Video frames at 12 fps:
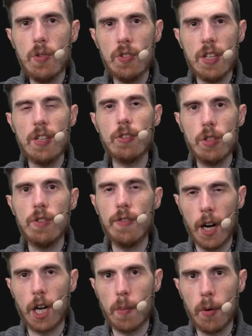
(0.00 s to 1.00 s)
these two
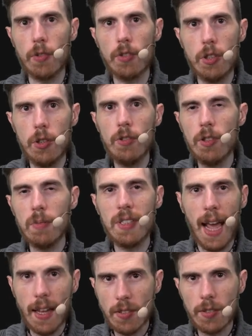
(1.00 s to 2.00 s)
variables to do some
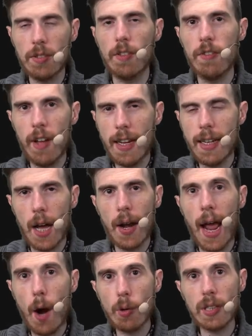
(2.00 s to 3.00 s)
tests and find out
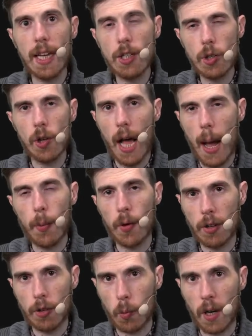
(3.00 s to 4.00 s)
how relational
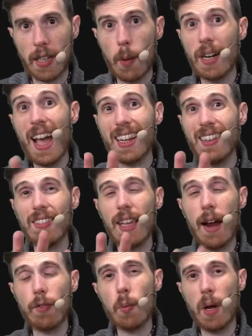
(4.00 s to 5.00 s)
operators work. Now, we're not going to see
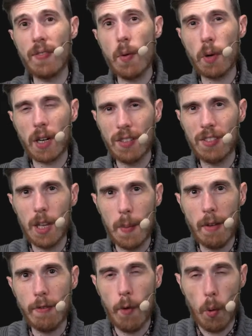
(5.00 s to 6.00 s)
every one of them. We're going to see
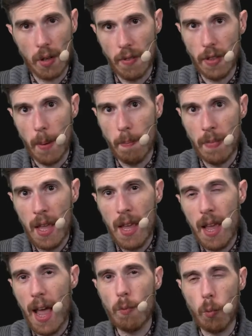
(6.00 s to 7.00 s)
about 4 of them.
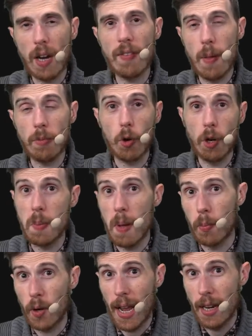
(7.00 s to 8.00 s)
And one of them is going to be a
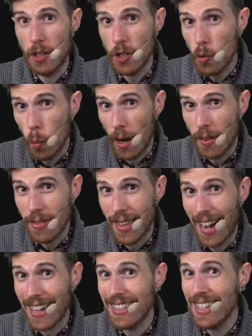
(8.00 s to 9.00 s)
brand new one
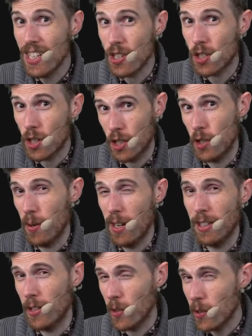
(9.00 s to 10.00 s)
that I didn't show you
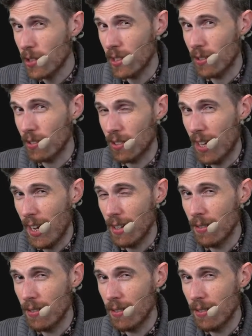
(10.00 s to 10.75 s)
on an earlier slide.